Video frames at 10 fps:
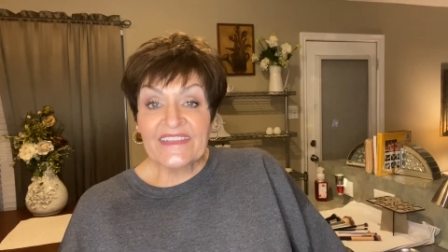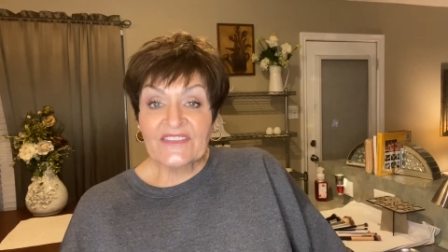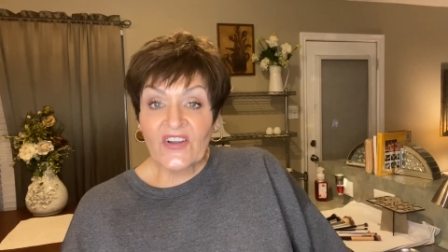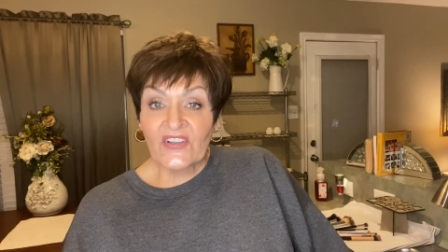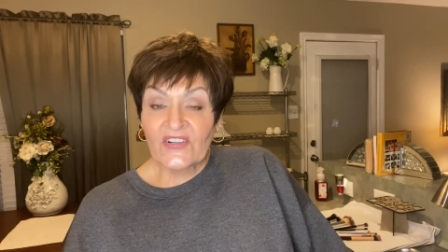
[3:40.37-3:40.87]

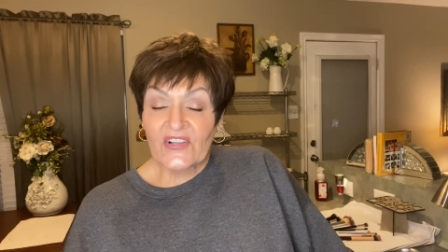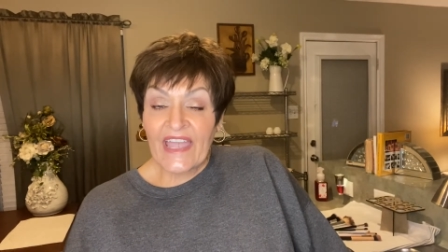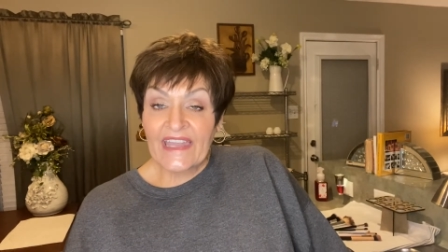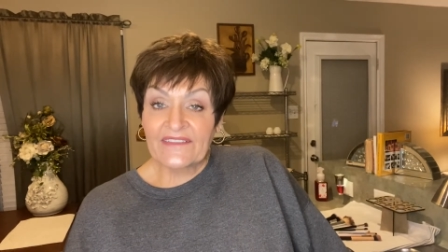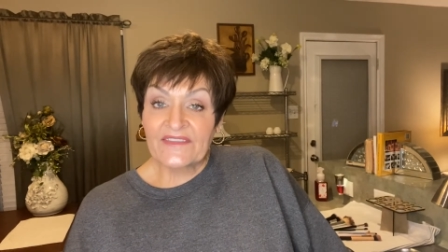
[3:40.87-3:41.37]
article
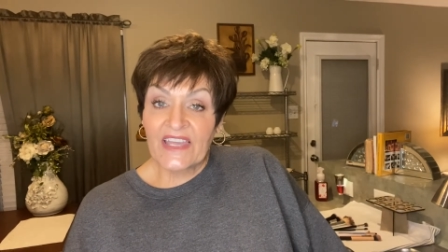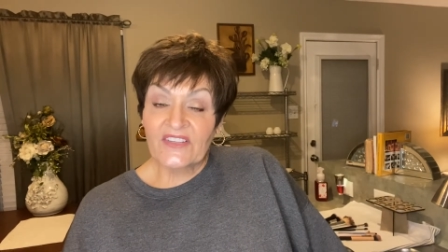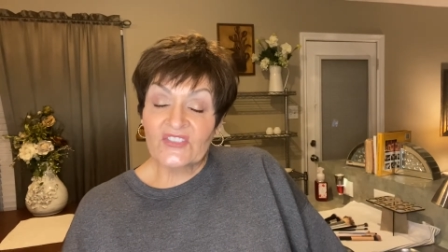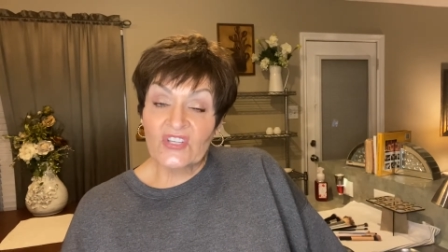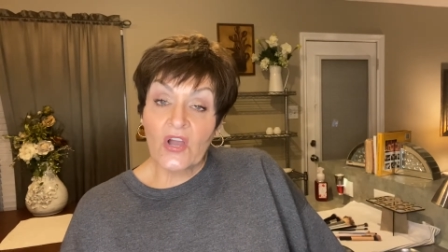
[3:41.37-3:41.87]
kind of
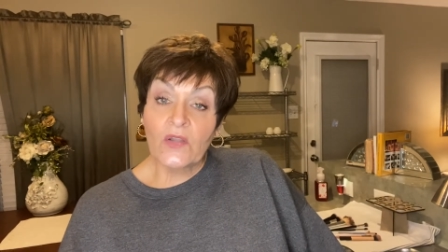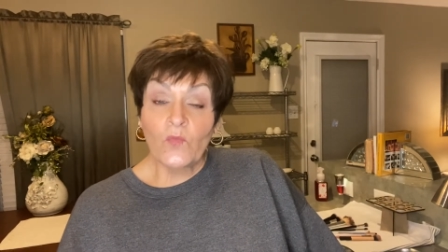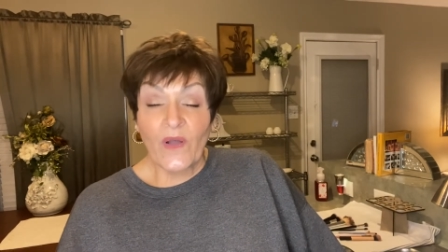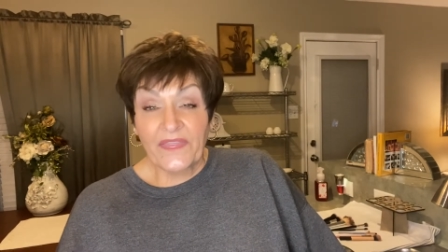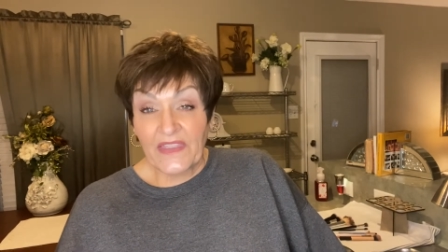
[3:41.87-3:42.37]
touched on
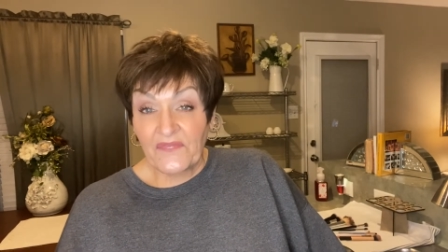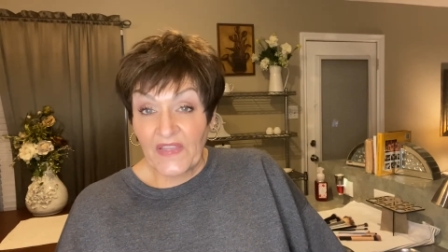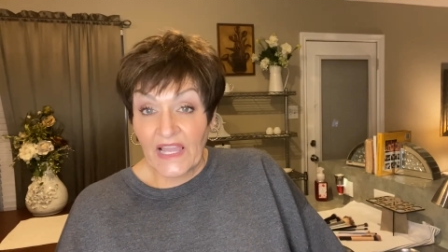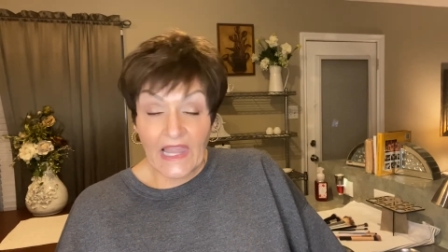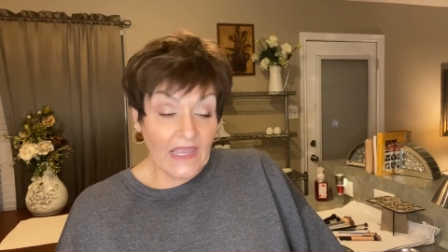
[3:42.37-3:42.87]
what they
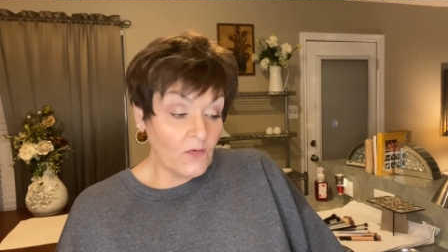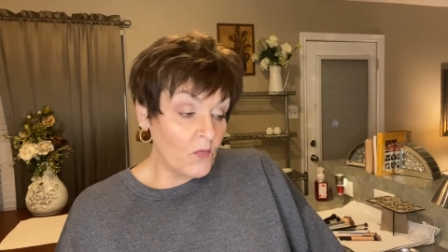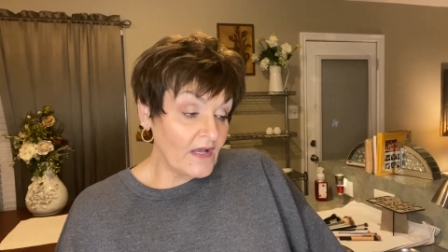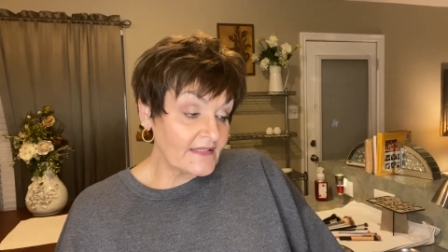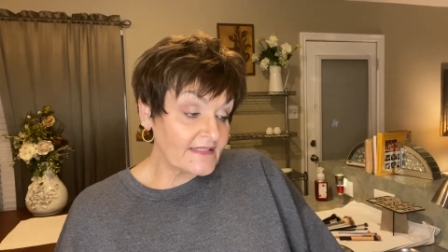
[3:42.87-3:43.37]
felt like
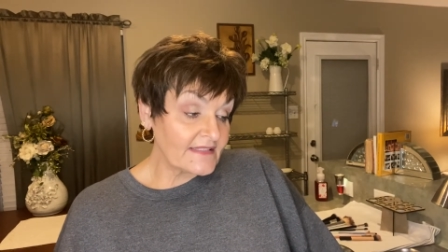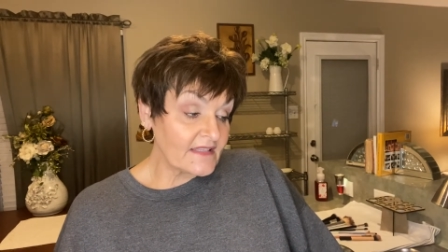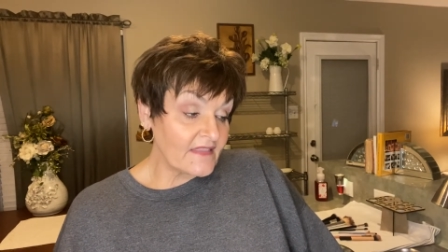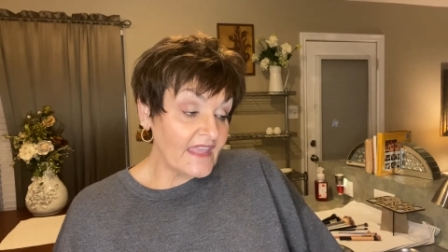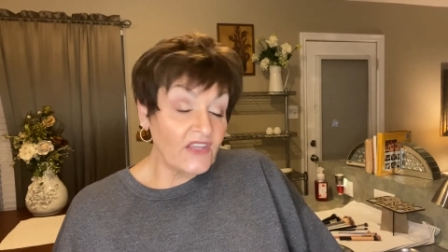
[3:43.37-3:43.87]
was
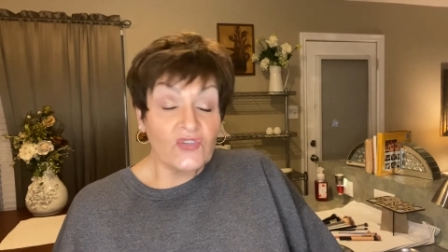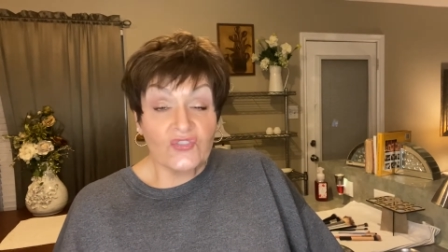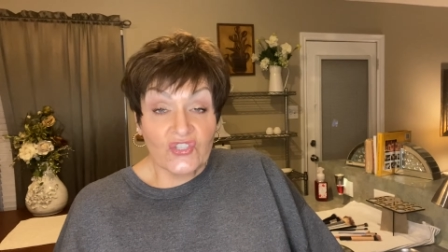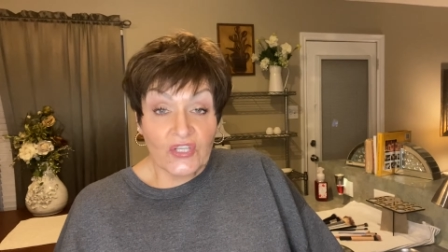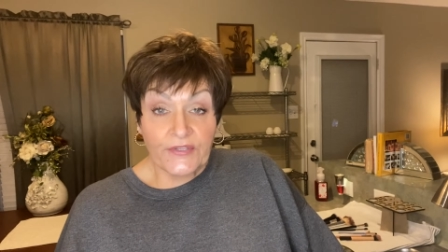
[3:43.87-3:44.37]
that you
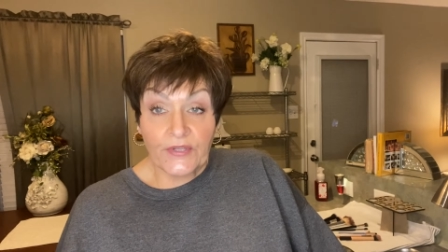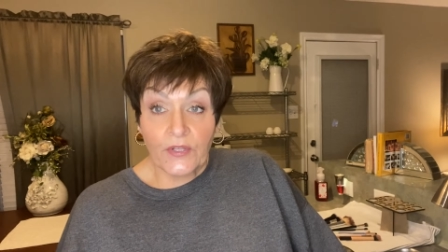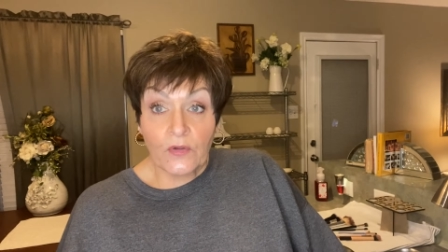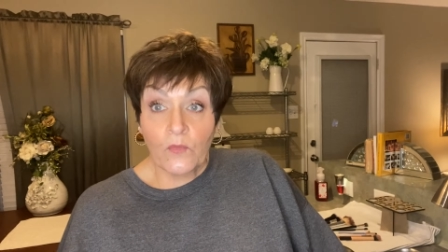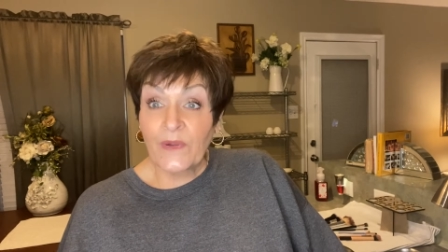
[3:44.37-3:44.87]
should
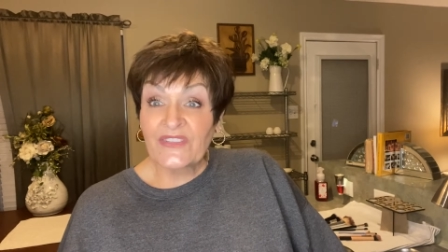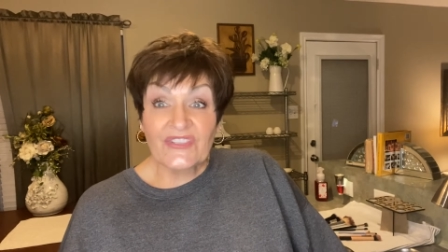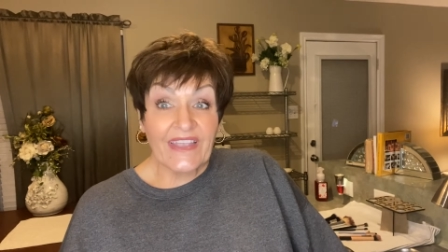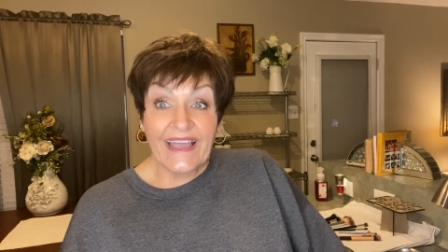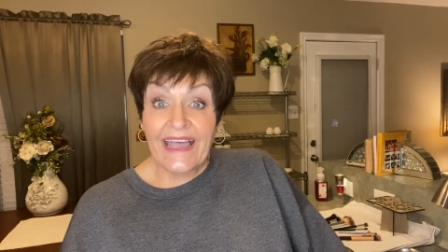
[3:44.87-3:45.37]
do,
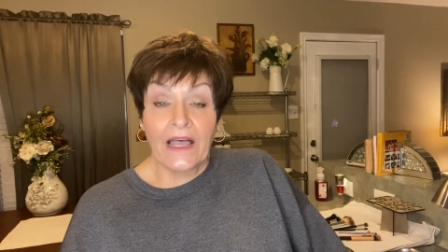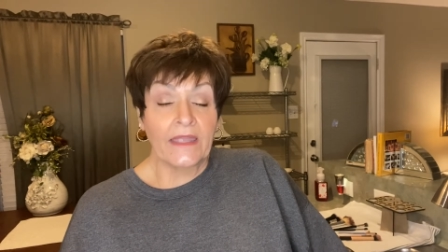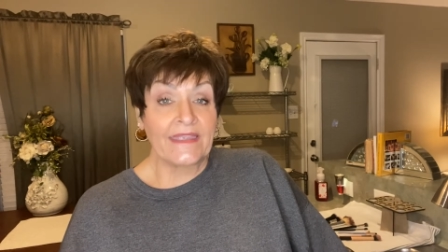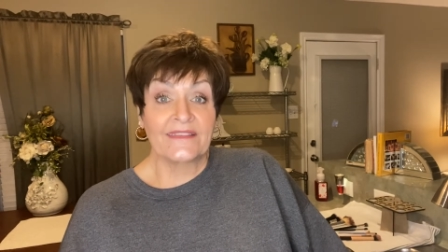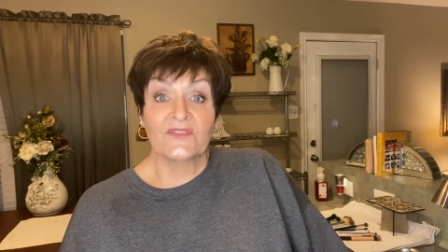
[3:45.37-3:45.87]
which
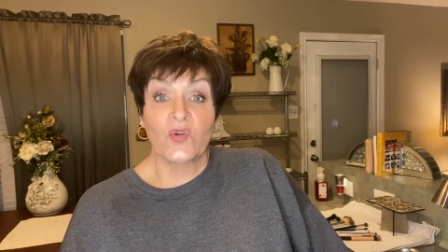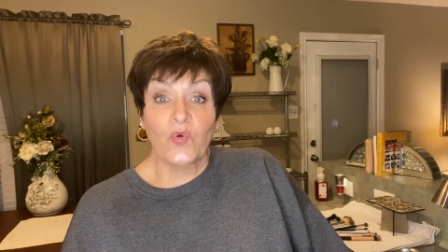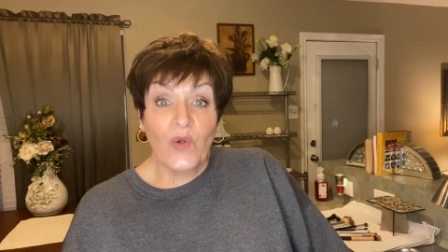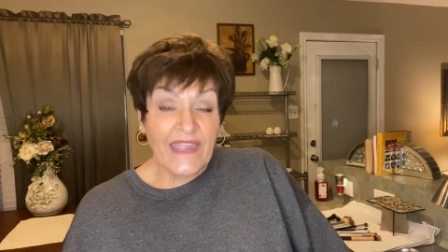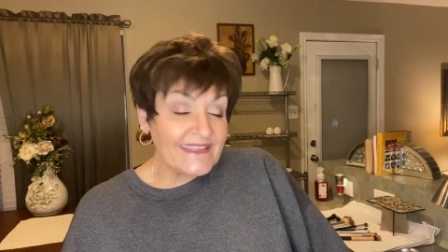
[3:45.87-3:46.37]
is
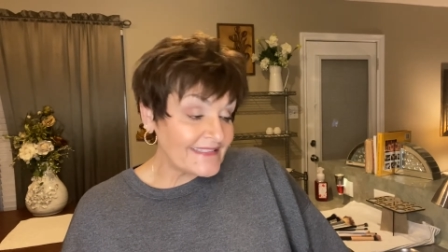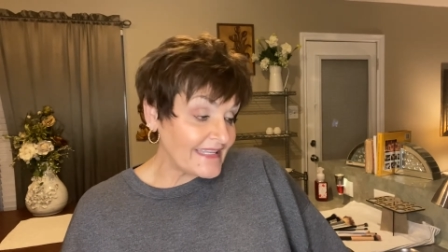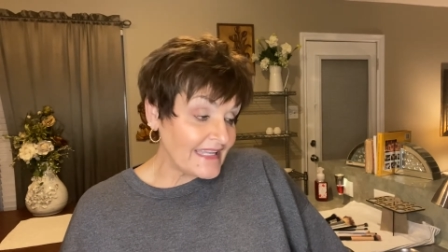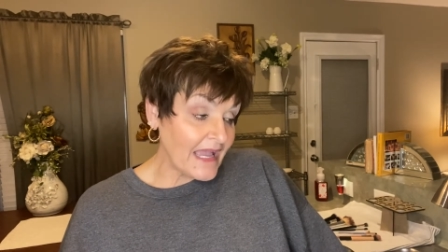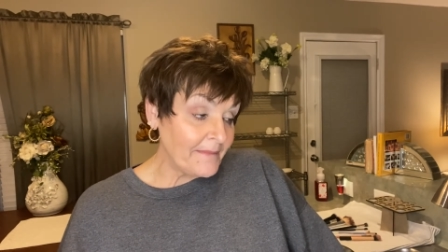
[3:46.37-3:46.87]

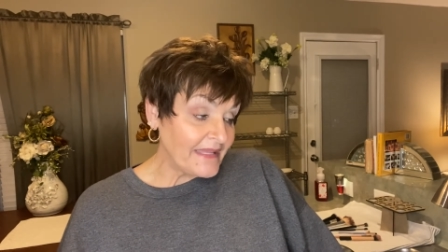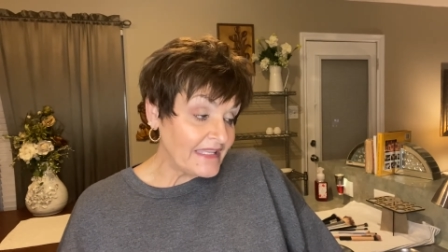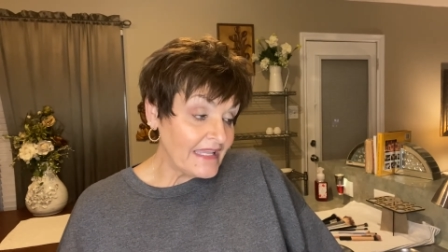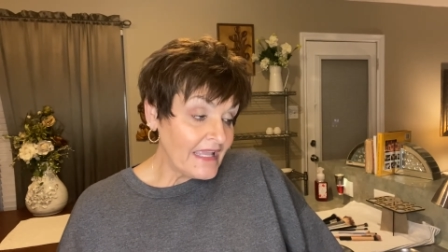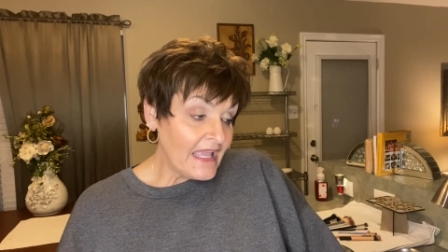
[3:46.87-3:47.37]
crazy. I mean,